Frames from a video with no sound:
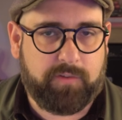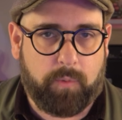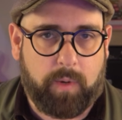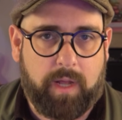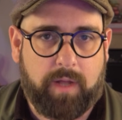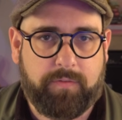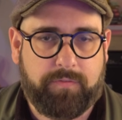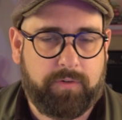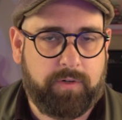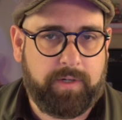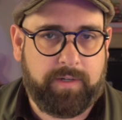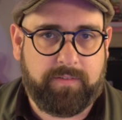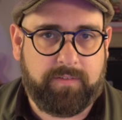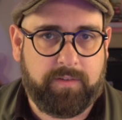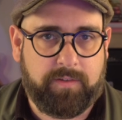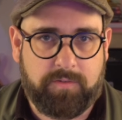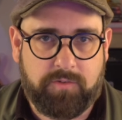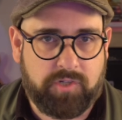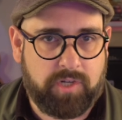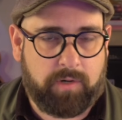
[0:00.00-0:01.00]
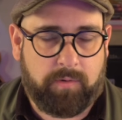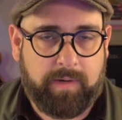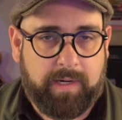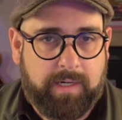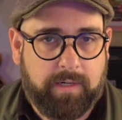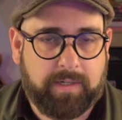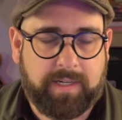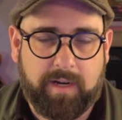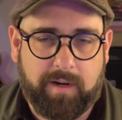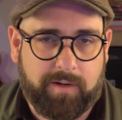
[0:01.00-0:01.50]
a while for it to
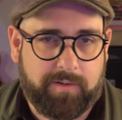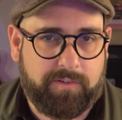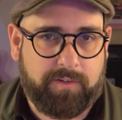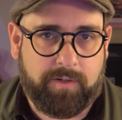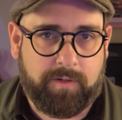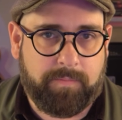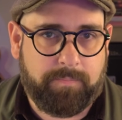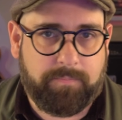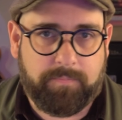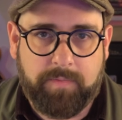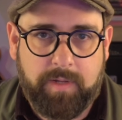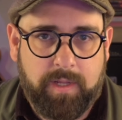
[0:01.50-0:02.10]
generate your character,